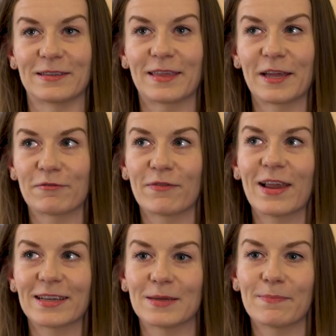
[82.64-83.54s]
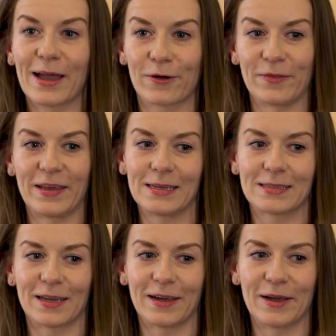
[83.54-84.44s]
I think reflecting back on
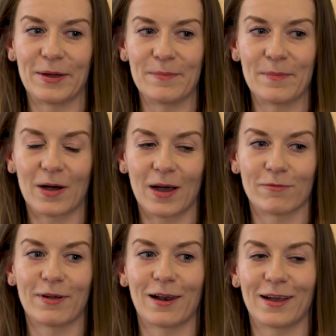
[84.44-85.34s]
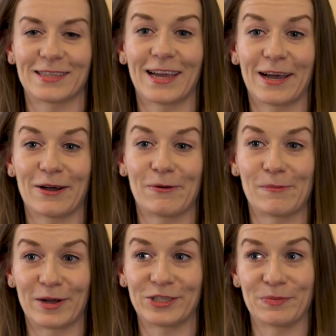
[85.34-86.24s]
this, I realise
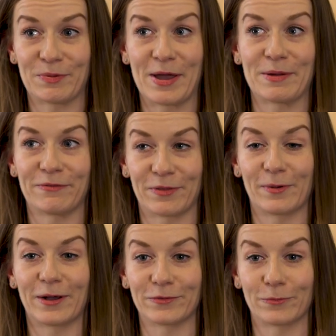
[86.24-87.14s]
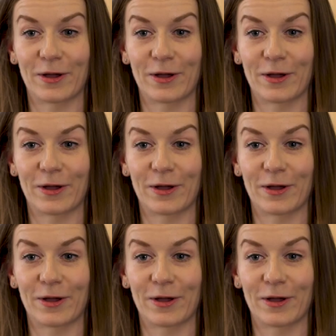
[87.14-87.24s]
how much it prepared me for the world of